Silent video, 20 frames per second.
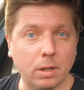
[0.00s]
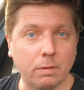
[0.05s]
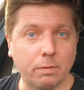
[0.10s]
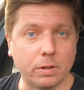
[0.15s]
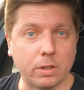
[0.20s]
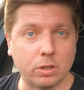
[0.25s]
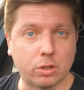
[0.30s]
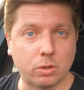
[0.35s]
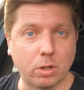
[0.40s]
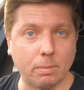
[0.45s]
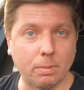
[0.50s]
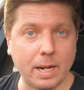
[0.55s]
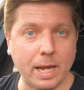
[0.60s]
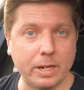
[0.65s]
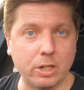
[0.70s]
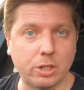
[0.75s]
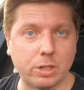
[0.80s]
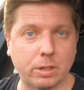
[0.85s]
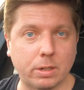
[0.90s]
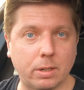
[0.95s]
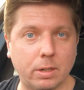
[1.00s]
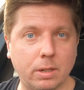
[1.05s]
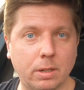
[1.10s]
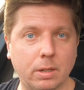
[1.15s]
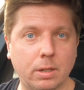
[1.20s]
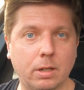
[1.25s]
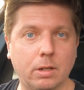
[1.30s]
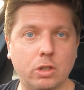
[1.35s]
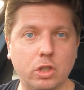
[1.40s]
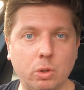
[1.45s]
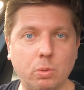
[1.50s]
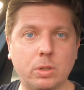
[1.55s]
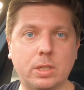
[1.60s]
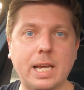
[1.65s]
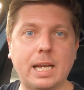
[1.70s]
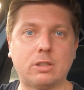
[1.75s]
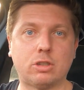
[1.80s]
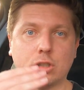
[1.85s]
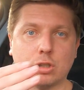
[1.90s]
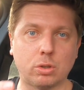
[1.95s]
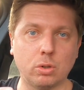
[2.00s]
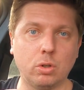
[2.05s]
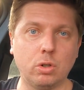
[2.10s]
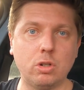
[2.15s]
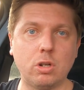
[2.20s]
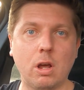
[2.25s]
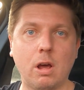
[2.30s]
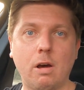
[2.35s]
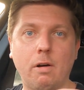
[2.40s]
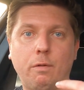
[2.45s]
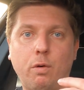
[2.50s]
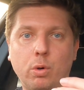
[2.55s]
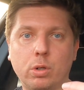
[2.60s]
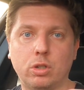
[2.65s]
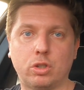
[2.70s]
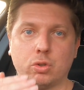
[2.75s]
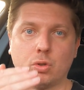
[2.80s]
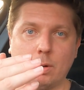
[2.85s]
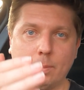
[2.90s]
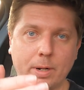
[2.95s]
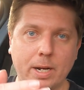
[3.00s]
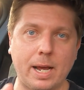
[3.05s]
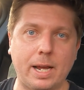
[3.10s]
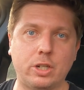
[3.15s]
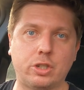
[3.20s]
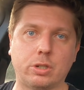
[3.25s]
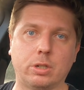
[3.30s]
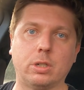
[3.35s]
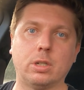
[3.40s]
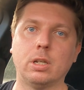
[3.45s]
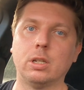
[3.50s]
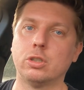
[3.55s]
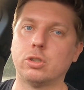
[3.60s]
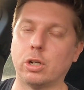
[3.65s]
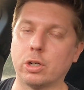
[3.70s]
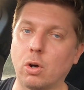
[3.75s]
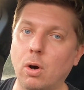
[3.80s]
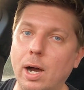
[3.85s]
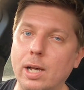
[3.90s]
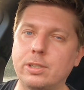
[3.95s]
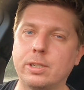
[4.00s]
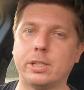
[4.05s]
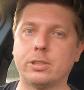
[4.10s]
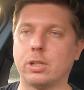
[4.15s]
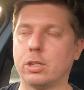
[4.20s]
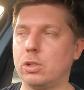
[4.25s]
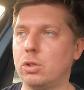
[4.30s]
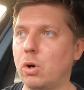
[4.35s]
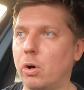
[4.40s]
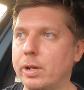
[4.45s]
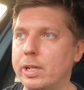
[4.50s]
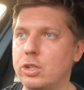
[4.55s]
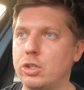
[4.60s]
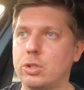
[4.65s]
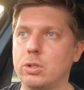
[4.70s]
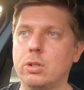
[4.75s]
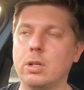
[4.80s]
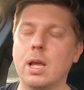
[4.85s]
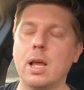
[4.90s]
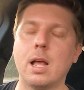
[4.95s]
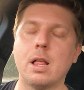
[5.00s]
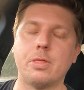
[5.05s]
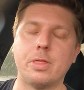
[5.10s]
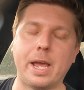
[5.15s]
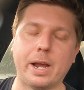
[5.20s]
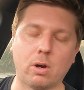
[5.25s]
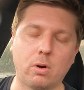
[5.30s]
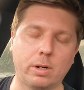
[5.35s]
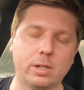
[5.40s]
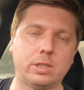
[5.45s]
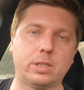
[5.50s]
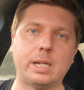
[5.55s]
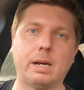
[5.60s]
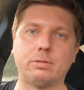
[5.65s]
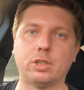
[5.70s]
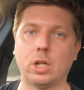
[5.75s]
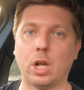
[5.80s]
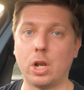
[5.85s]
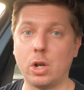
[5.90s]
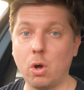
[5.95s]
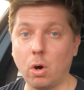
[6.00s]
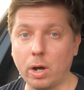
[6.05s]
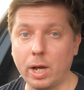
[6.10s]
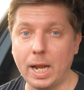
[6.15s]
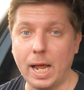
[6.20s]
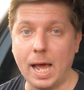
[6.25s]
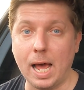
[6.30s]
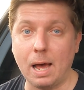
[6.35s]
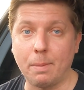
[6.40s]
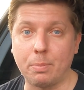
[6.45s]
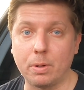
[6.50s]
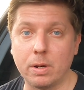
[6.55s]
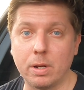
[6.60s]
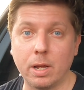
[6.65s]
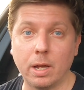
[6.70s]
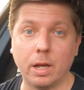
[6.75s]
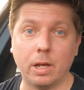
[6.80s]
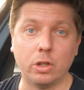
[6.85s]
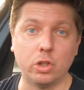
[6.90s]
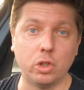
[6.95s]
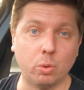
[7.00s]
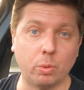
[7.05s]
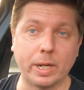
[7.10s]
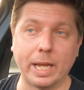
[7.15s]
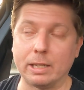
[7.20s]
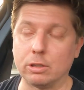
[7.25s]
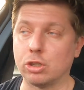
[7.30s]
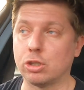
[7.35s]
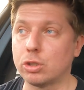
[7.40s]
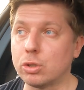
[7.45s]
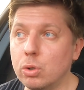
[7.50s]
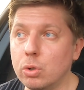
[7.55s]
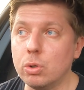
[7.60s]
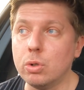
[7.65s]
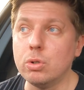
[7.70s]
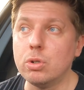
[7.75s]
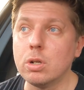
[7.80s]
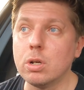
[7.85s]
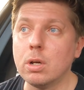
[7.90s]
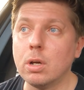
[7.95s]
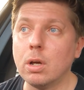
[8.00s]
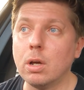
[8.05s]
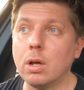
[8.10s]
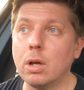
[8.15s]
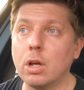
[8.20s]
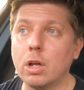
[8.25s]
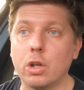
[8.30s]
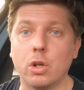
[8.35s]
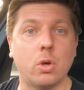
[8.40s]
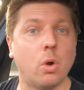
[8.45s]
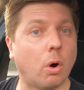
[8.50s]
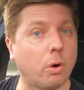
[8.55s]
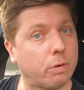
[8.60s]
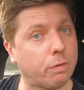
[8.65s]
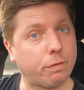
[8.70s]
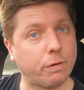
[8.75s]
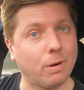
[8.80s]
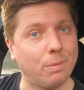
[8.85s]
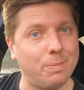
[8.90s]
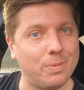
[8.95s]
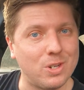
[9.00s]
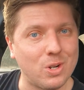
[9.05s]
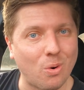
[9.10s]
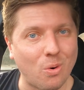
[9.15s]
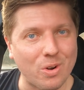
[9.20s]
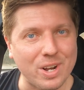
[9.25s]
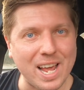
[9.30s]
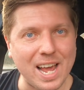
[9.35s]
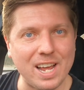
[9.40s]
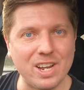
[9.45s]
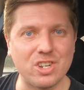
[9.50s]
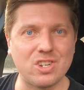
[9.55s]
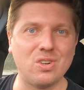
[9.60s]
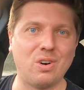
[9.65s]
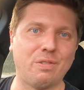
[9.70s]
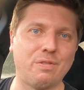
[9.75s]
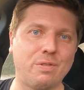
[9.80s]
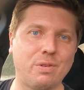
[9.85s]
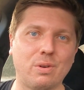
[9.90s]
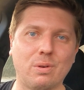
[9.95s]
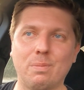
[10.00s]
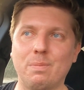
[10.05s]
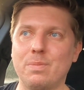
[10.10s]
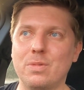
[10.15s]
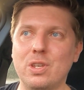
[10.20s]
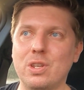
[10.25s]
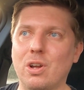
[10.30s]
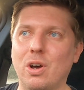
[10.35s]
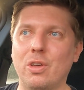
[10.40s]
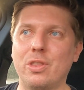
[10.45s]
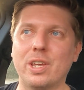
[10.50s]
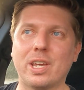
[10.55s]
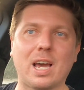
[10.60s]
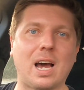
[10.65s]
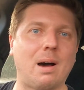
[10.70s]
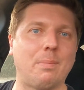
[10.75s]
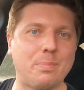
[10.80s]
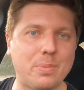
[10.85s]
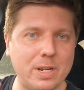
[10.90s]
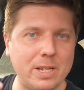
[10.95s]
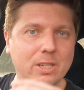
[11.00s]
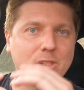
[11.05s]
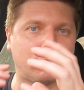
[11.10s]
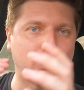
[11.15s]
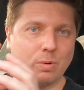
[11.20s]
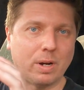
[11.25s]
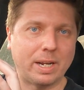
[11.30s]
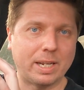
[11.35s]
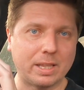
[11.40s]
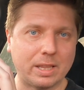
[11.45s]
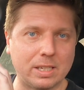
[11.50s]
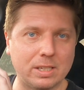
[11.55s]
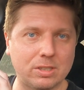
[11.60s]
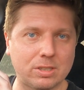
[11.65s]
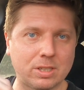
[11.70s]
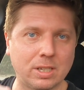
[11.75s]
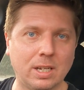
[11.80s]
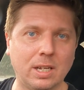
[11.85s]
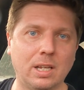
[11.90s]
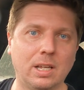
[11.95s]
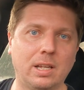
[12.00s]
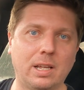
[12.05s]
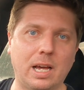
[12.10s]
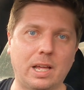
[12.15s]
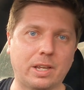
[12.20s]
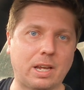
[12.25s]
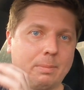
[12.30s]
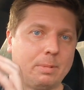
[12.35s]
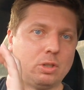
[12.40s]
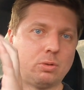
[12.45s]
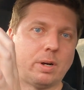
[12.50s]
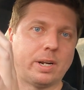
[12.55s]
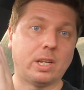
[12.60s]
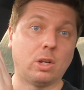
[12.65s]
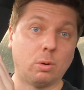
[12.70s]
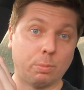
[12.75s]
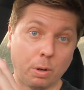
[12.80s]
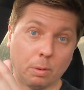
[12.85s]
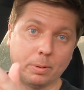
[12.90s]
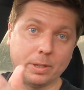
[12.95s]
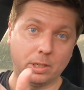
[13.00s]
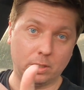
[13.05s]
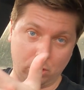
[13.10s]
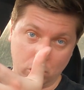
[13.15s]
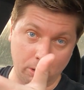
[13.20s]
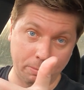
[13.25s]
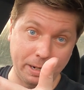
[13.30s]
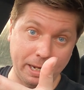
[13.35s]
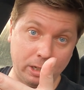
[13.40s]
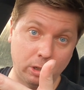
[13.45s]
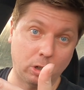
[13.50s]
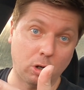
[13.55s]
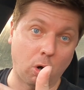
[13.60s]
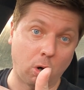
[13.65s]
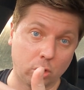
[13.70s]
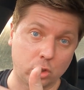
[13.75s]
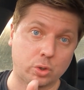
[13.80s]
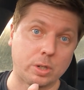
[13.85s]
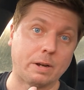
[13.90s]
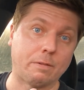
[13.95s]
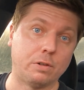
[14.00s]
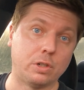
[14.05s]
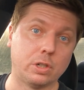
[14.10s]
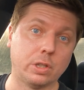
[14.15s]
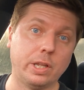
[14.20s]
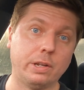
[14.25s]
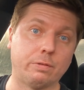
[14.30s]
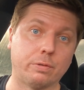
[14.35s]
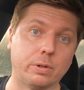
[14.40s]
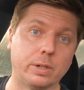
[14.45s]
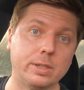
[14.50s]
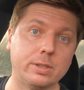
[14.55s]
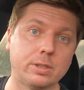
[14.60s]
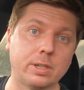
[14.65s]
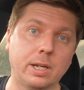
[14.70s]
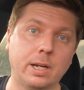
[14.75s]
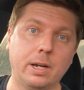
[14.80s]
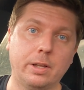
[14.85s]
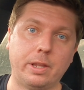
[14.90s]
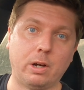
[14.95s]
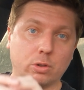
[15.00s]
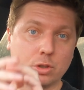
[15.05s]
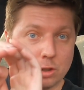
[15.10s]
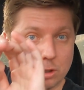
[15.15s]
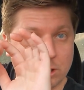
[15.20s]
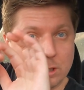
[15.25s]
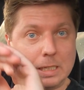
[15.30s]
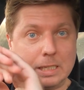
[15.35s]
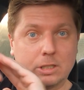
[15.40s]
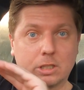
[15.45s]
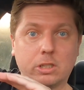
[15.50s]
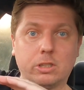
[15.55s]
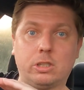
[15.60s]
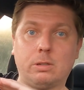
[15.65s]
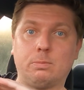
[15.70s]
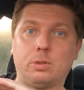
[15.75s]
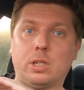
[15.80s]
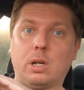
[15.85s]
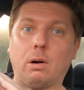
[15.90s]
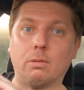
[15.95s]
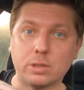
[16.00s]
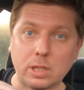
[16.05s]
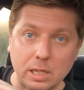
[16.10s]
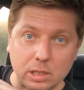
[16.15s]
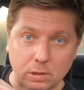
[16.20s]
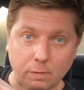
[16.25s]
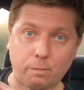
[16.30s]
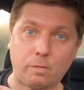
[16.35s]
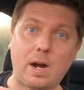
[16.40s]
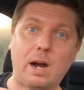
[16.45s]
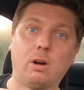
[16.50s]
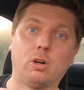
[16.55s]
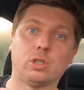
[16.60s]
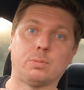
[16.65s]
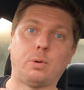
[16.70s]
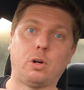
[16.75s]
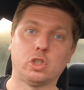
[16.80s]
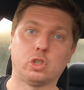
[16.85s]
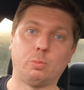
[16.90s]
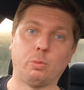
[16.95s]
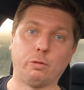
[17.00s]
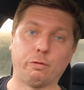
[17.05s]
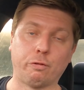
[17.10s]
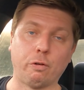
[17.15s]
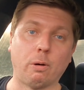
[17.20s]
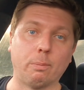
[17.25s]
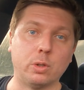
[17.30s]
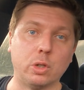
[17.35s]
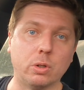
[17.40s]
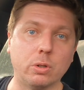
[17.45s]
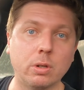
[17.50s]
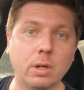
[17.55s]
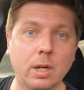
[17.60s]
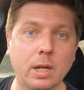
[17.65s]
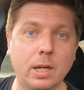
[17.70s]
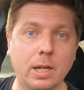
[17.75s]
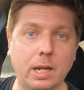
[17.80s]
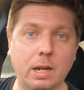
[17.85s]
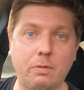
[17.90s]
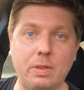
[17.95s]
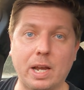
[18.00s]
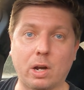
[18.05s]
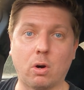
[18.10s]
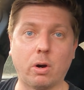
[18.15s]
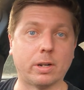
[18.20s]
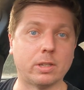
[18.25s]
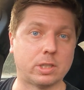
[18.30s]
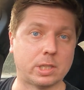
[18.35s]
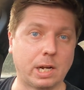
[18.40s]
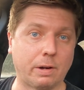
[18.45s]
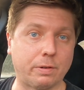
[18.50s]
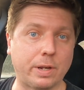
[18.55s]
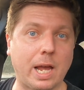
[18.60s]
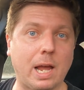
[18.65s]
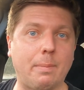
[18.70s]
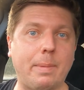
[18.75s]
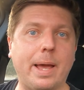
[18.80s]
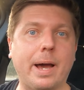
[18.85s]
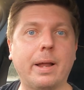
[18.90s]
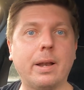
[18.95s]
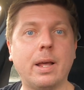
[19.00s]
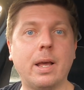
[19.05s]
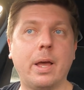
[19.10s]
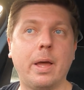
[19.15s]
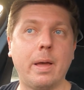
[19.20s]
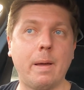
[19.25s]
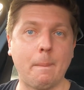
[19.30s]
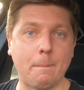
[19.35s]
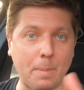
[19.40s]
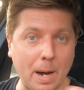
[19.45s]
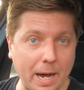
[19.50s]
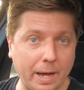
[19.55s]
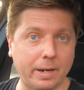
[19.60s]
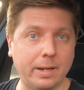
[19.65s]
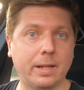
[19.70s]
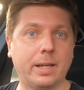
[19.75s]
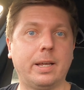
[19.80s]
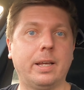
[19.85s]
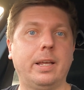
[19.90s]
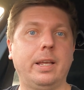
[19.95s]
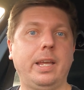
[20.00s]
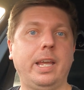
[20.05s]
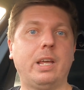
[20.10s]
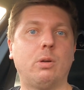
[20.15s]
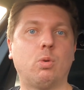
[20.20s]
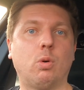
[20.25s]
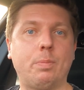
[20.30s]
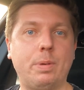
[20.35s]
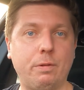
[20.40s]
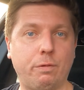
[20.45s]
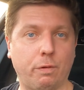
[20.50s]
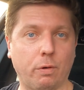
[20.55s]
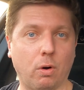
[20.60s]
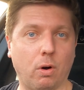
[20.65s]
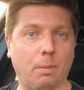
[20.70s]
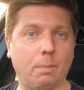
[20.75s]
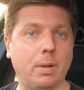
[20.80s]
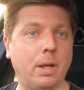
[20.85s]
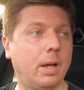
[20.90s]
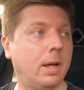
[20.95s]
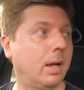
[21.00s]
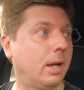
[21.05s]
for discrimination. You would get sued for discrimination. So guys, it's a non-issue. That kind of stuff's not going to happen. You will get sued, not from DoorDash, not from, you know, the companies running this. The companies running it will probably terminate your contract for deliveries. They'll just distance themselves as far as possible from you if that kind of stuff came out. But it will be from